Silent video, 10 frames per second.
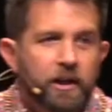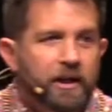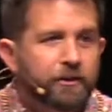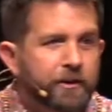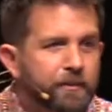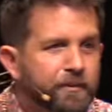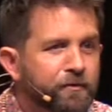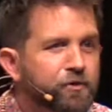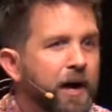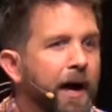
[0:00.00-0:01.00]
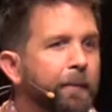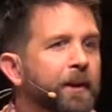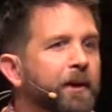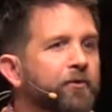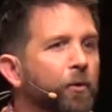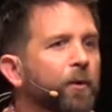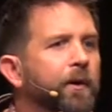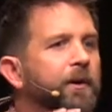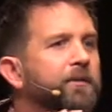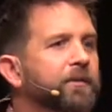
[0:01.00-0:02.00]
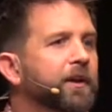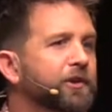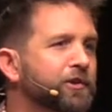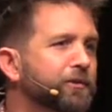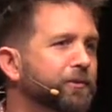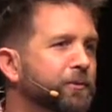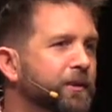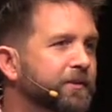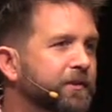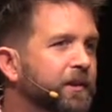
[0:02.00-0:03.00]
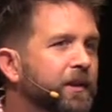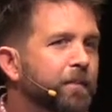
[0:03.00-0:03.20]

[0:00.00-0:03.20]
in terms of job, but his orientation to it.